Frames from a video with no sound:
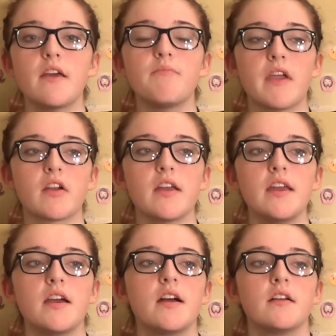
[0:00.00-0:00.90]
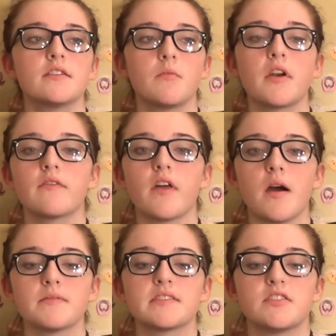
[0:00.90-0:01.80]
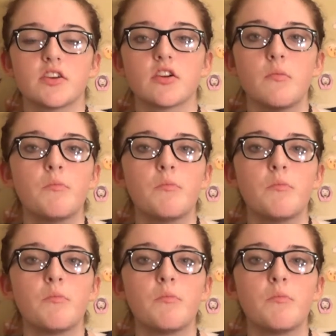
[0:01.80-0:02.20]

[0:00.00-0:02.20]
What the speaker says: and marry someone of the opposite gender,